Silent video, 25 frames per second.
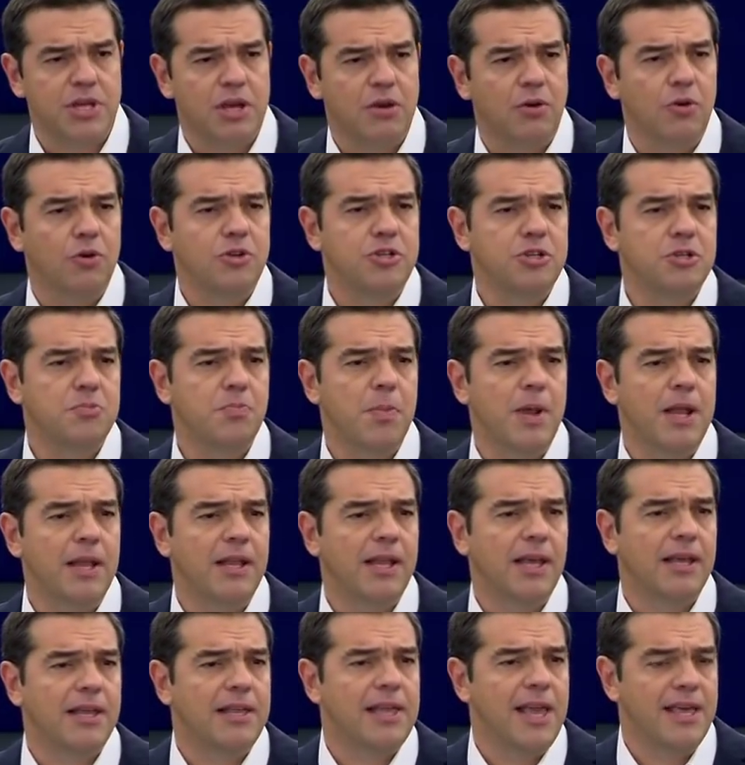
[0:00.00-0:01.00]
and more than
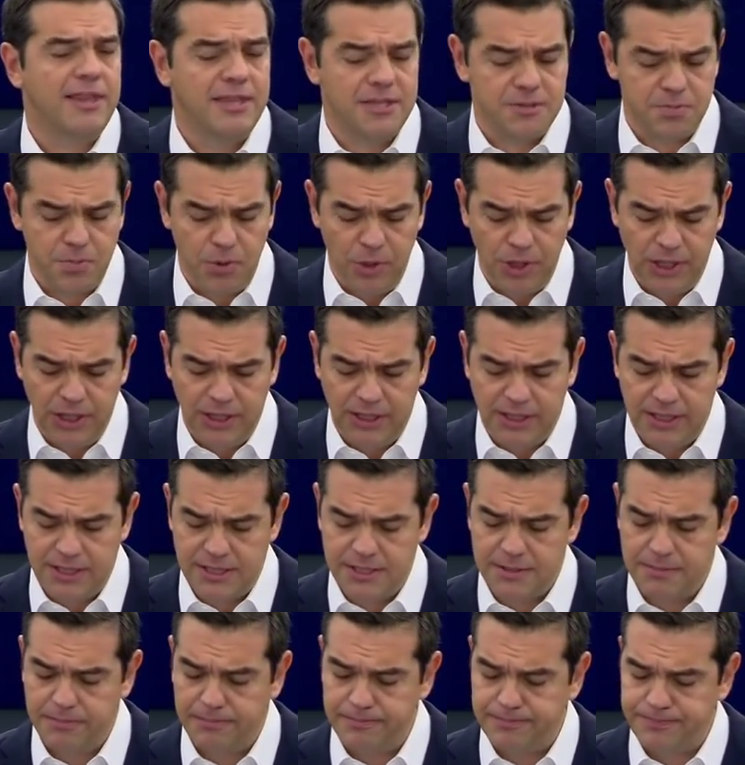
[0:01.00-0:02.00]

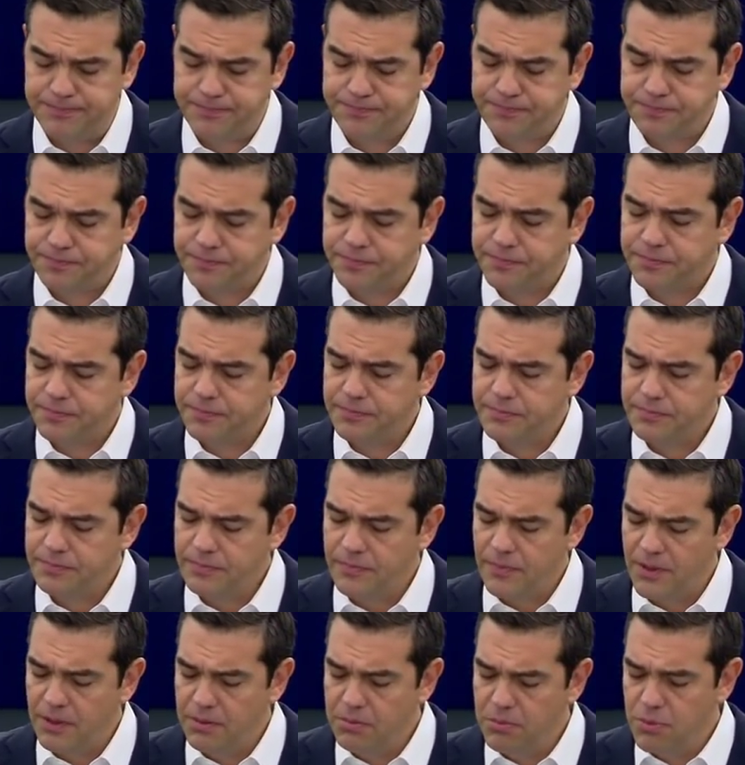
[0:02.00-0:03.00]
650,000
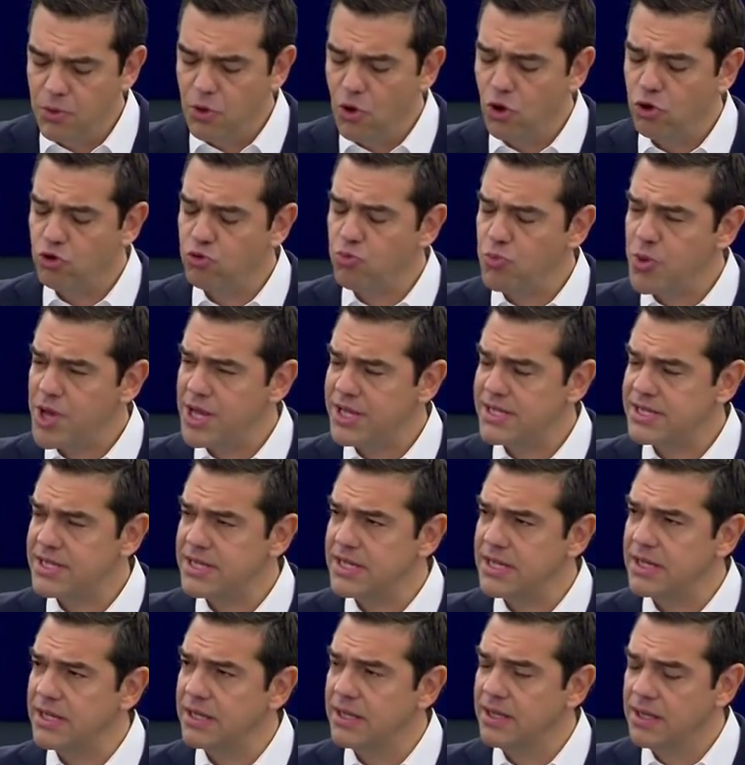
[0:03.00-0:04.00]
citizens
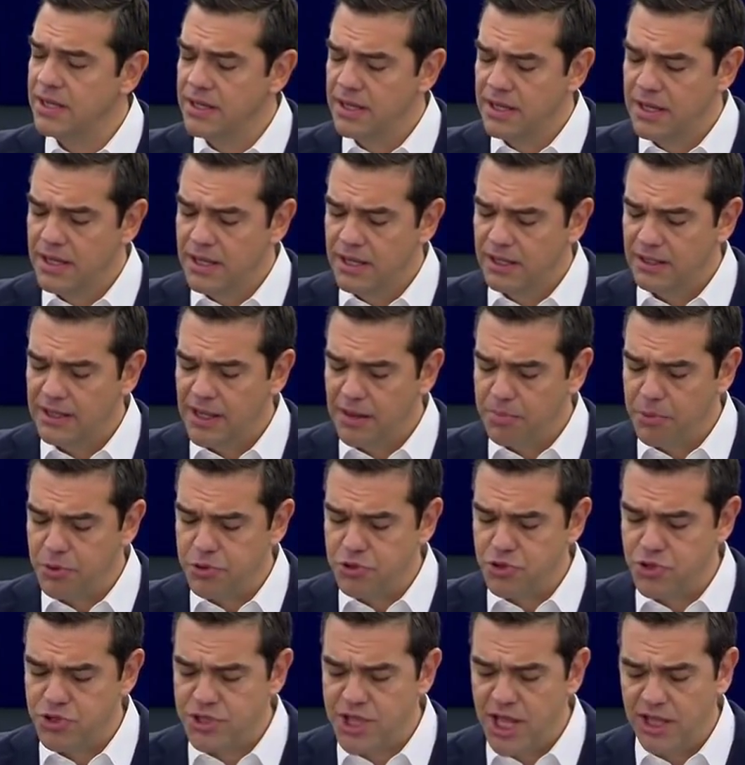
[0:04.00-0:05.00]
receive this
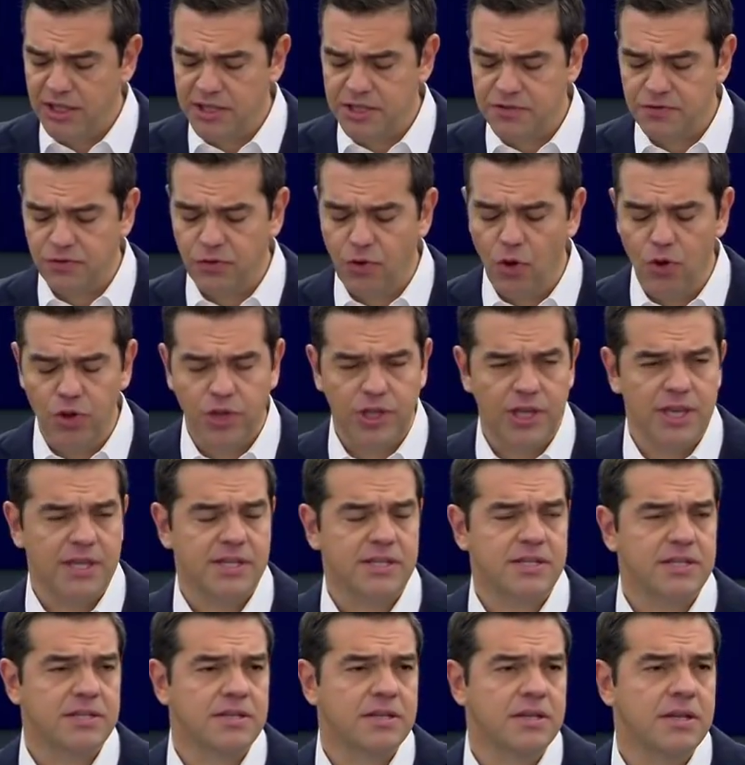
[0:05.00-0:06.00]
amount. So
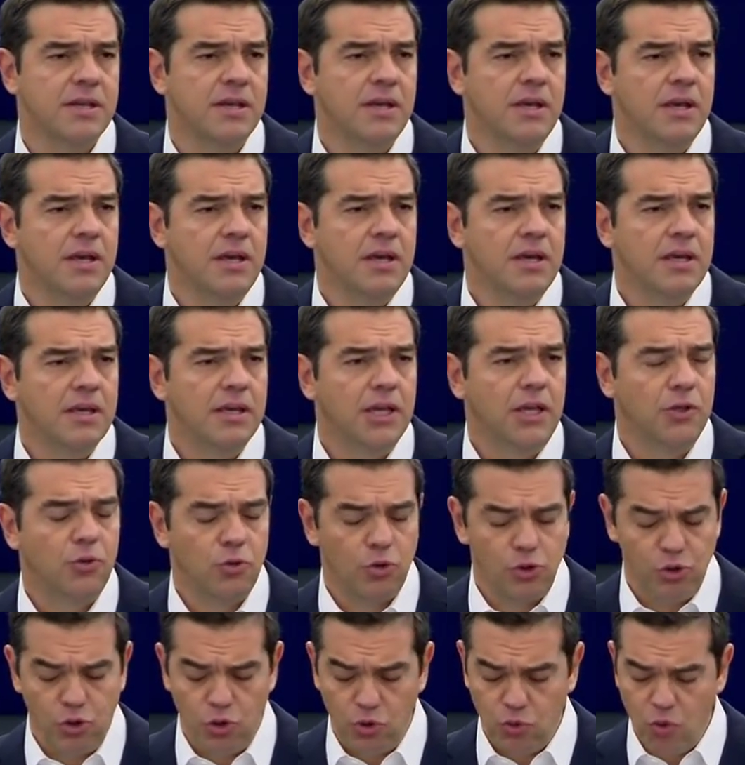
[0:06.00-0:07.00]
this means that
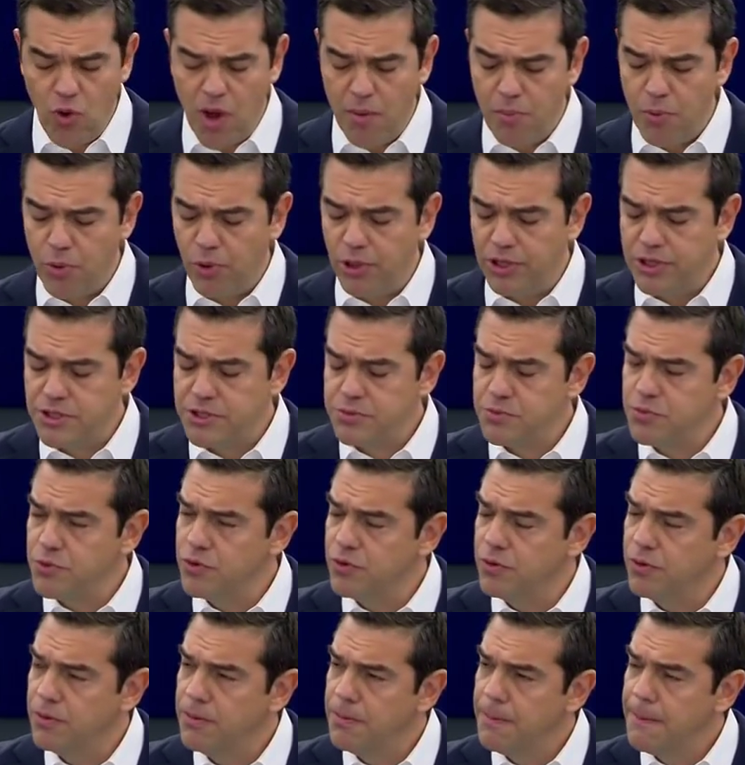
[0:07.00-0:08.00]

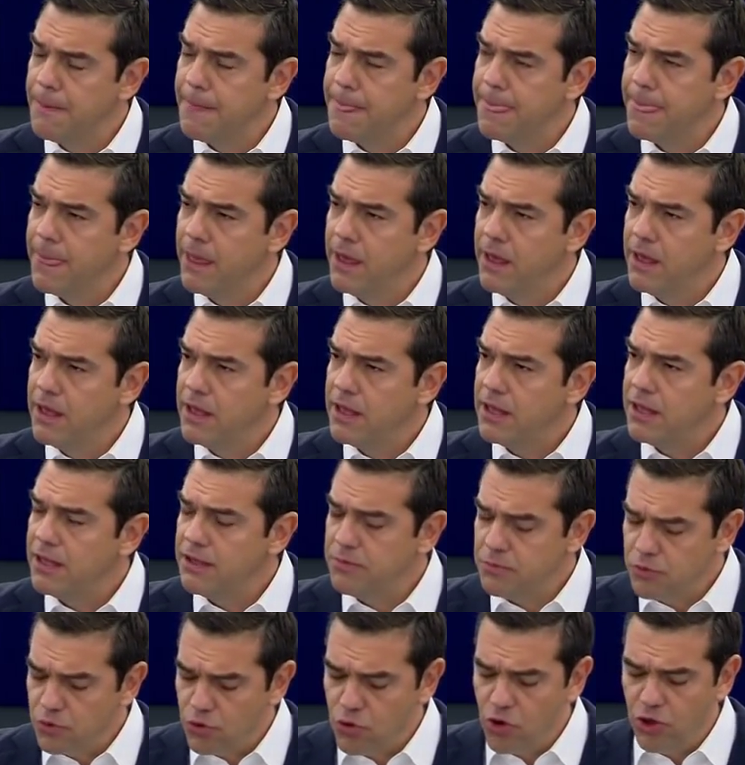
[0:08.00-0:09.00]
poverty and social
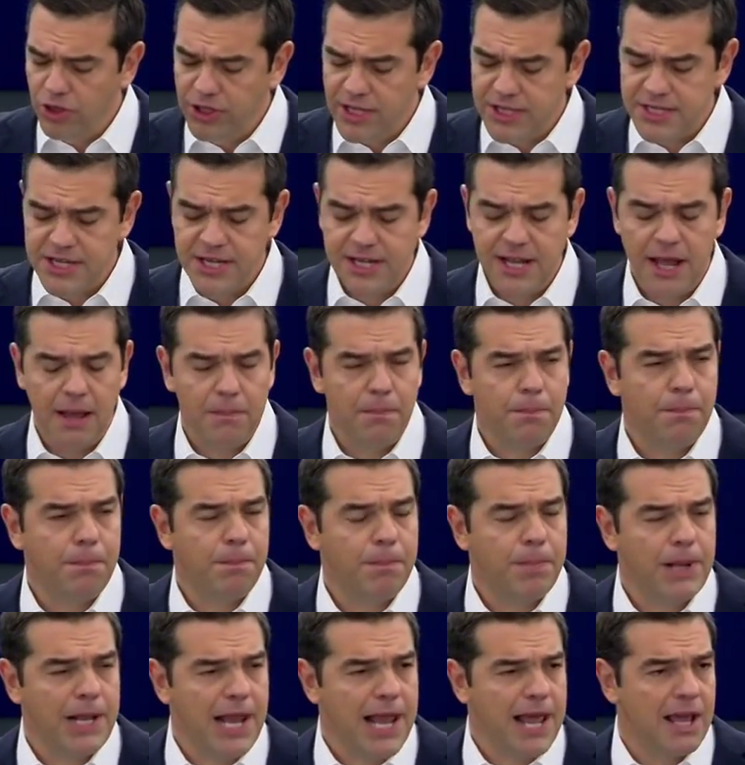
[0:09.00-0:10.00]
exclusion
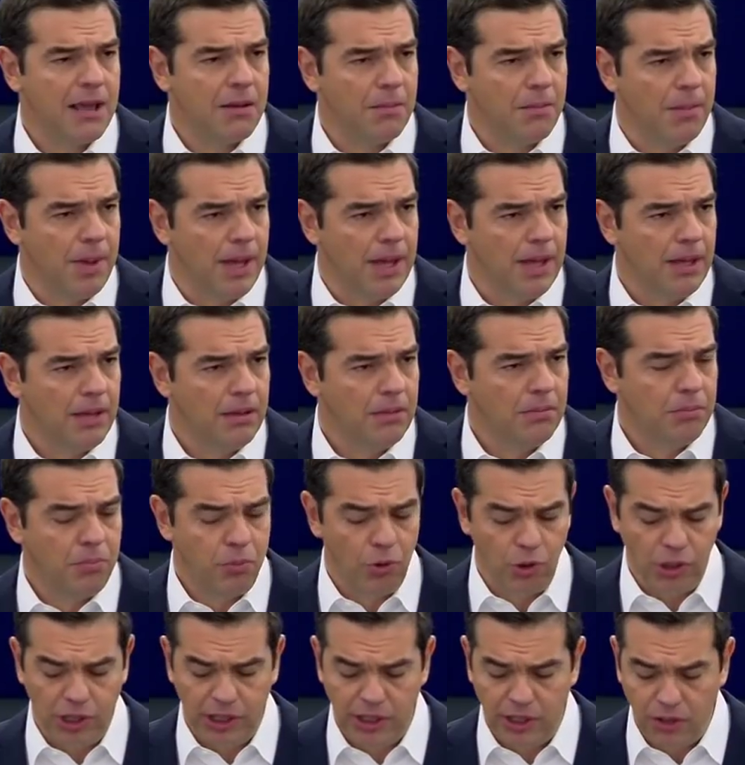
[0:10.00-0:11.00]
decrease.
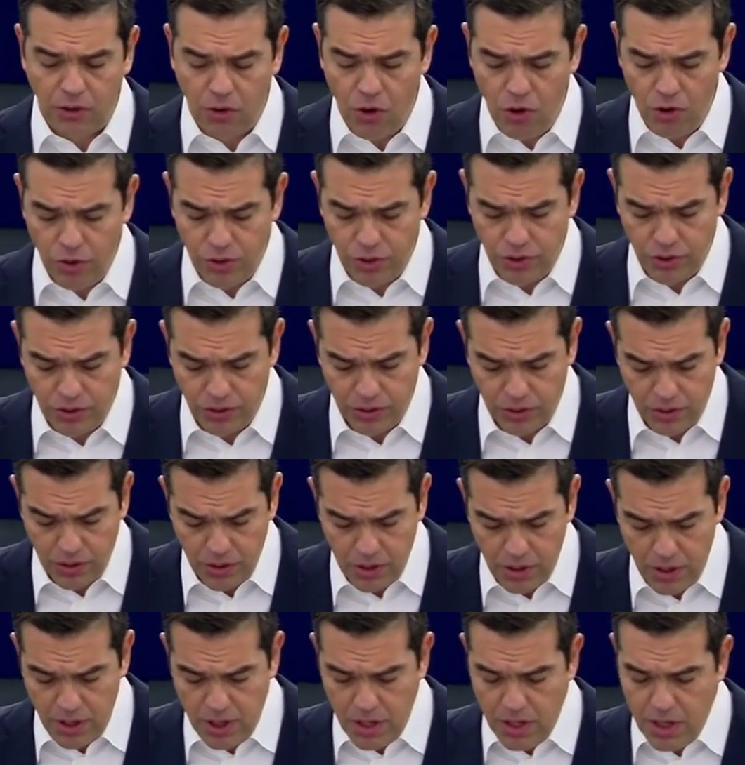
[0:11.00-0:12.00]
We
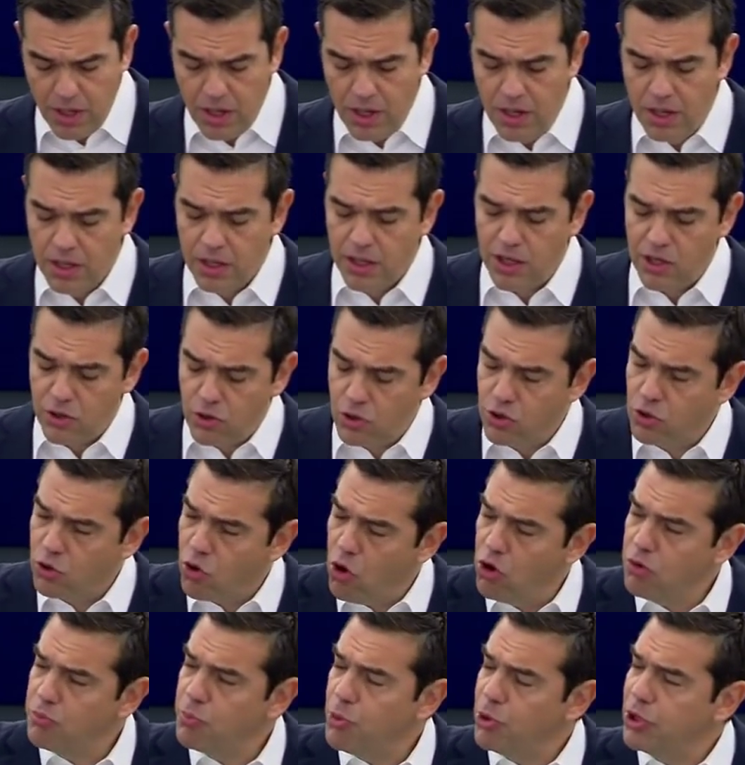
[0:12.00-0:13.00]
create a network
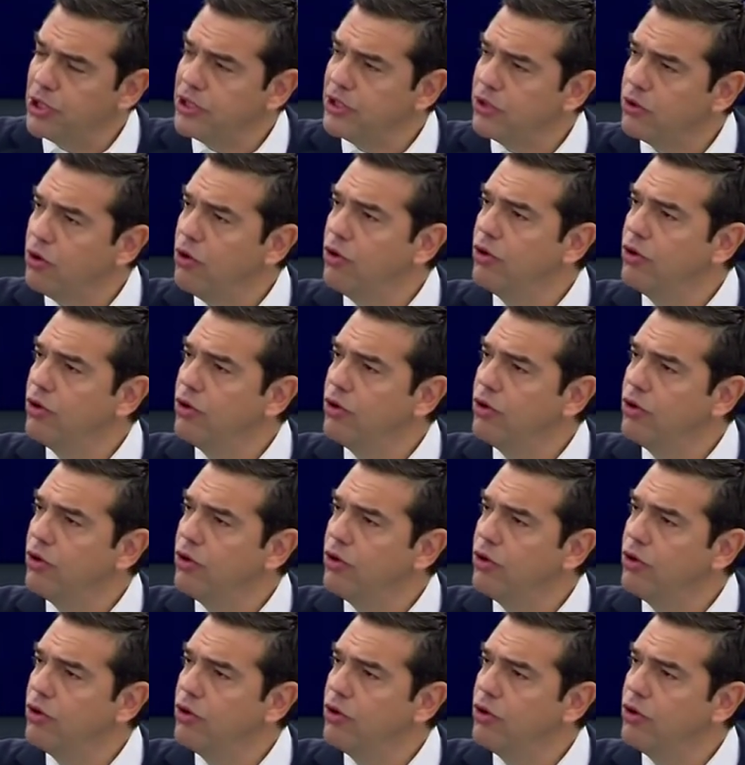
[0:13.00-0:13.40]
of